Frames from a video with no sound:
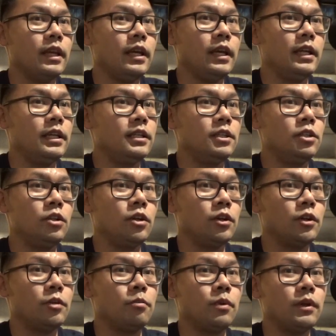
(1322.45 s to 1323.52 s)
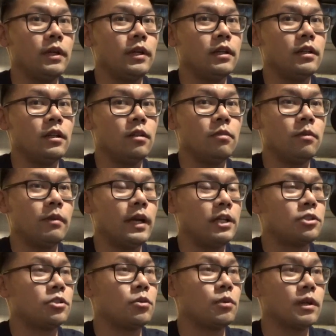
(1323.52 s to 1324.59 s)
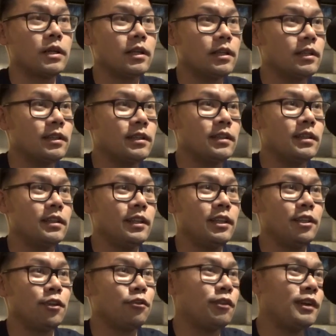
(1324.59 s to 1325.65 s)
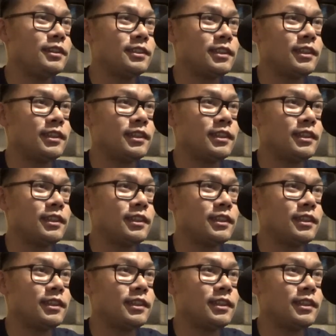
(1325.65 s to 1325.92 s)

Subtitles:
It is, you're putting in a little bit extra work than your friends